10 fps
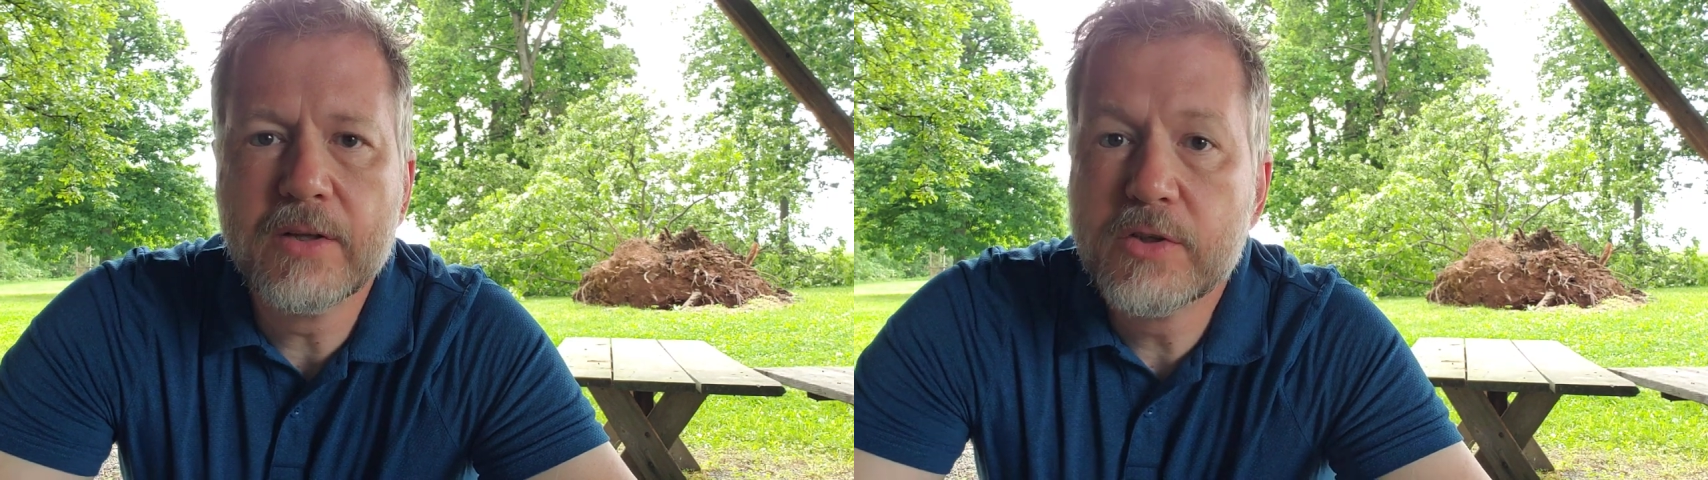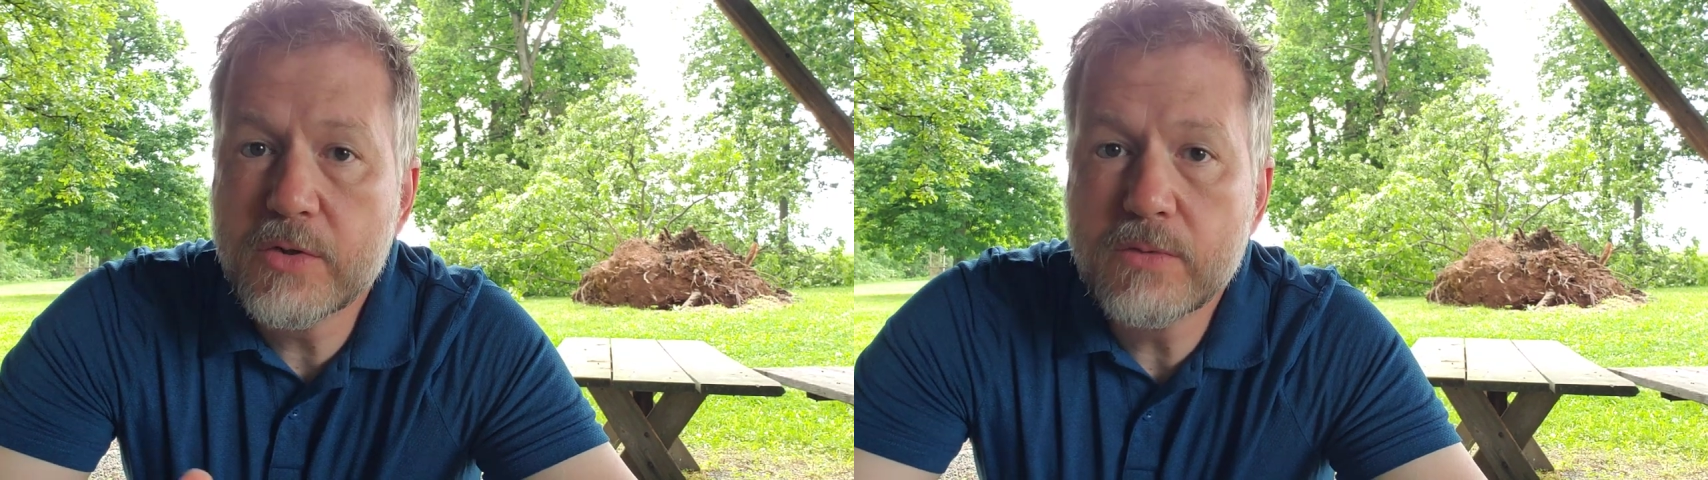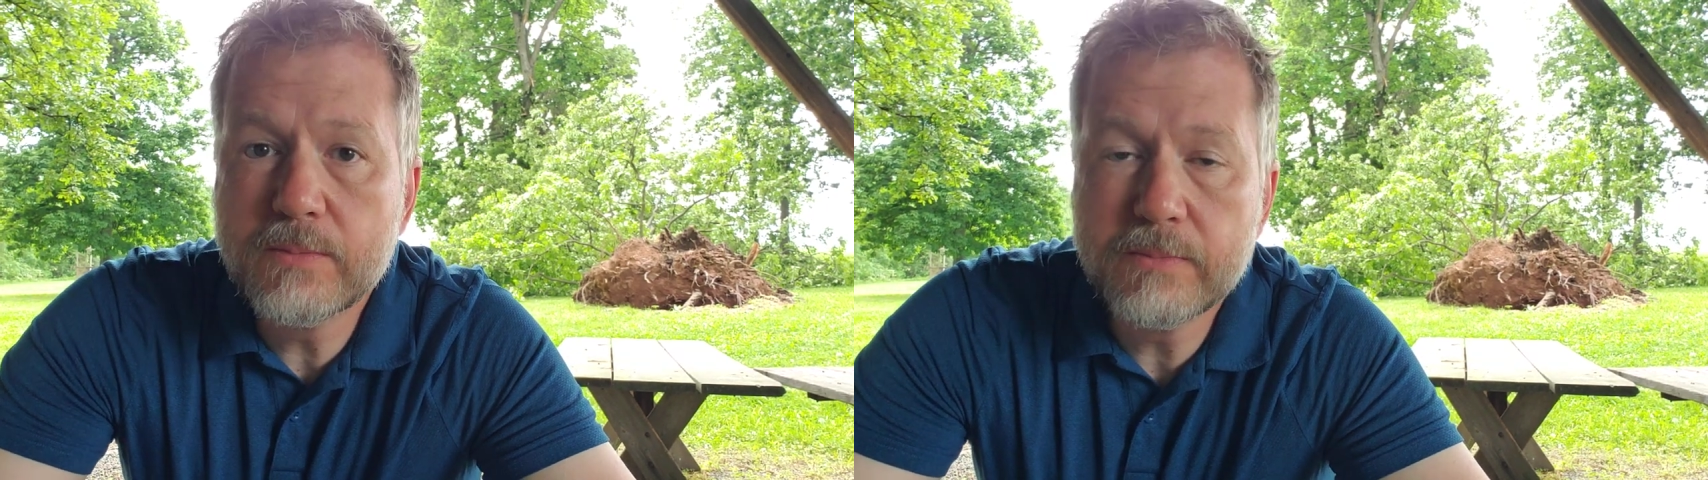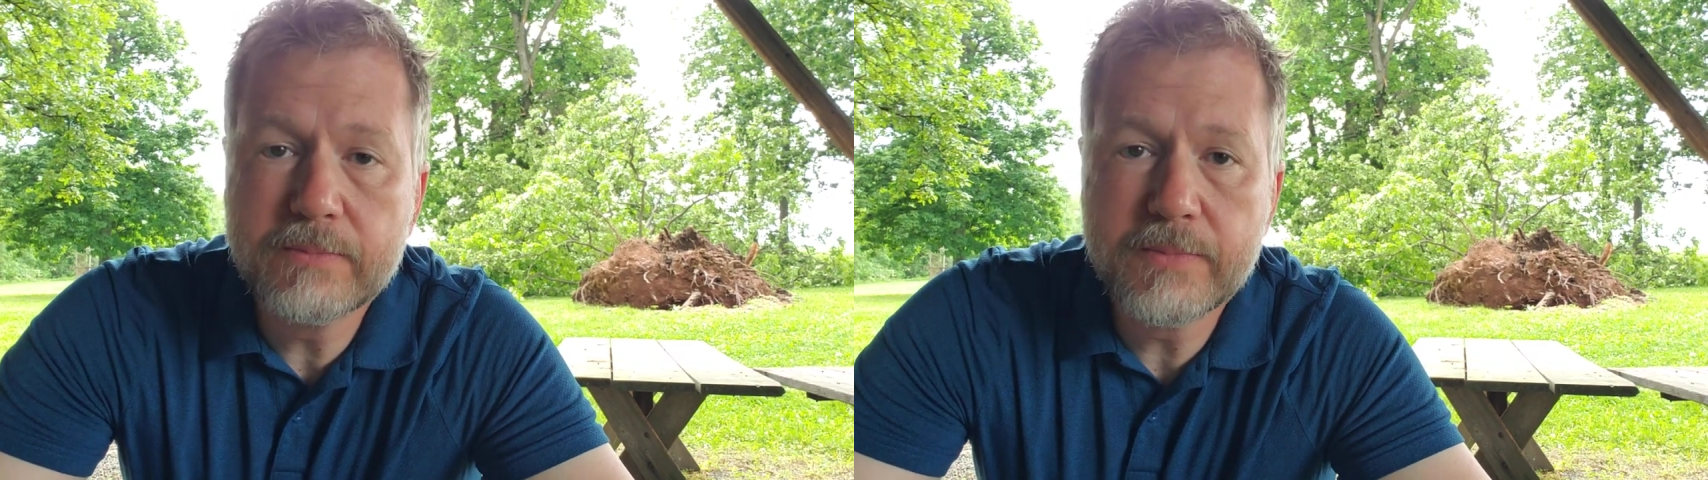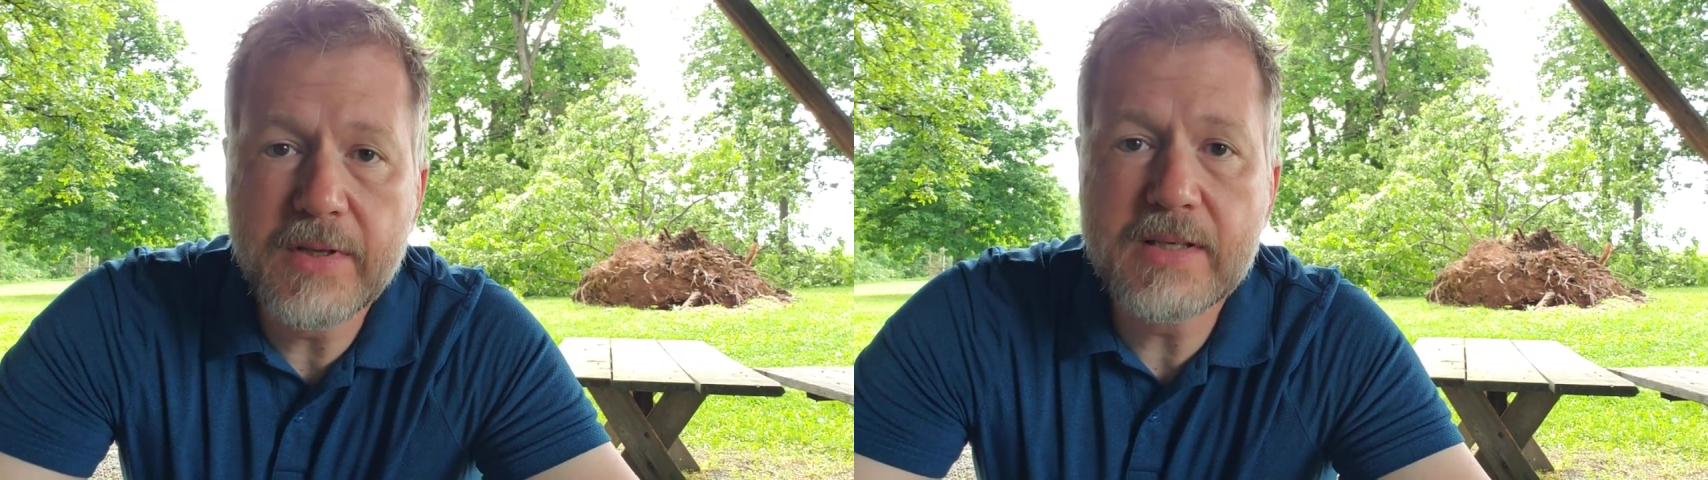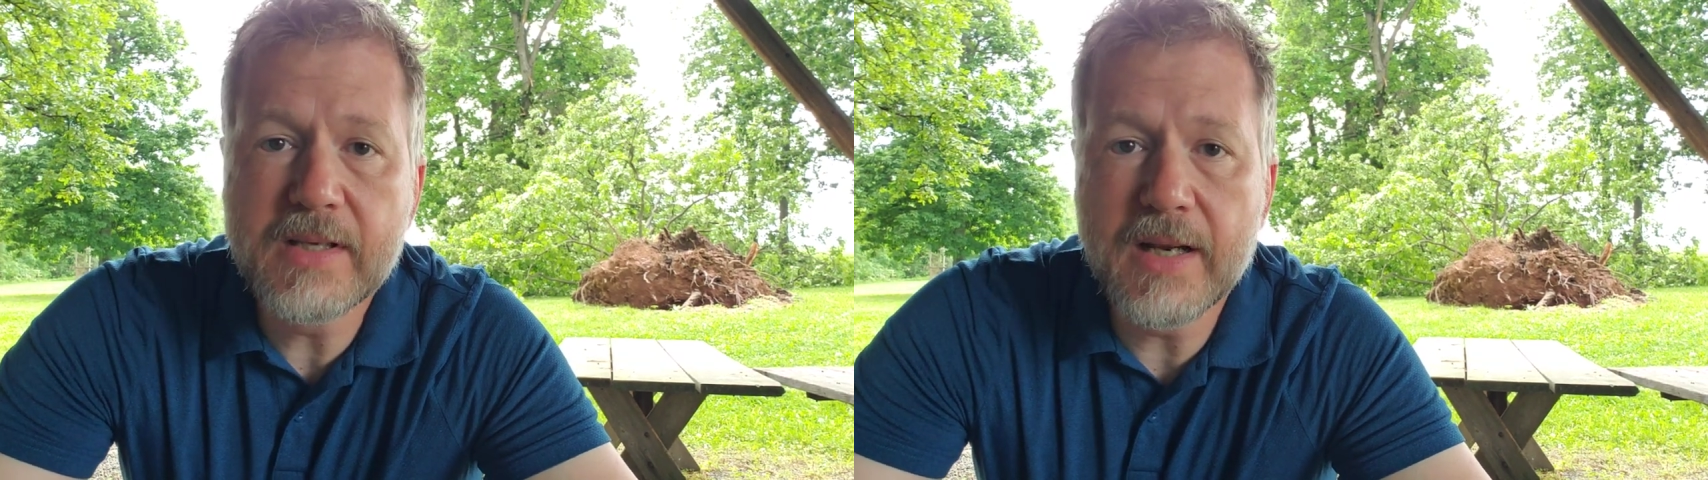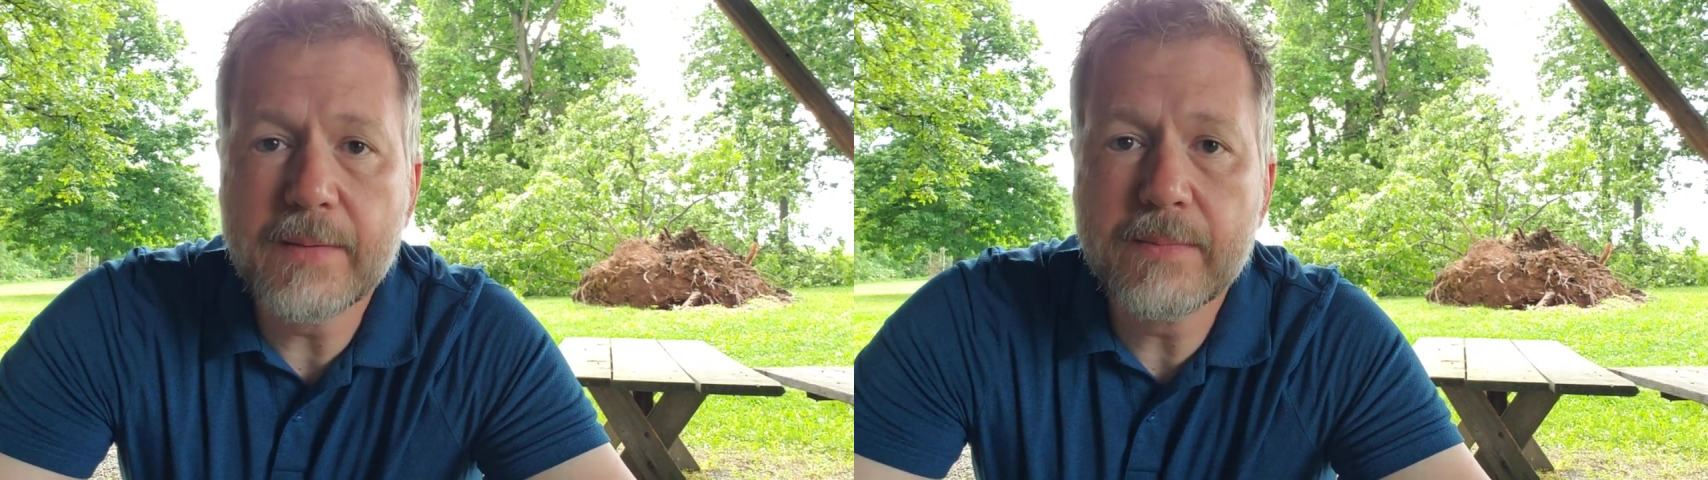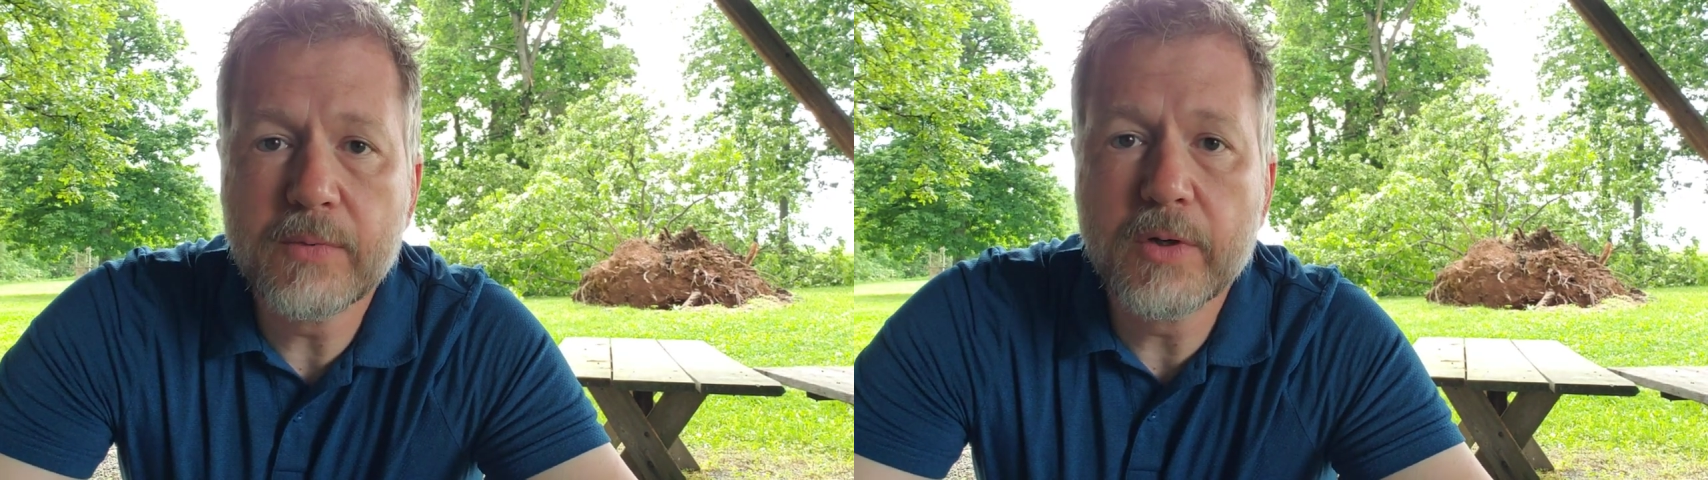Two things that I'm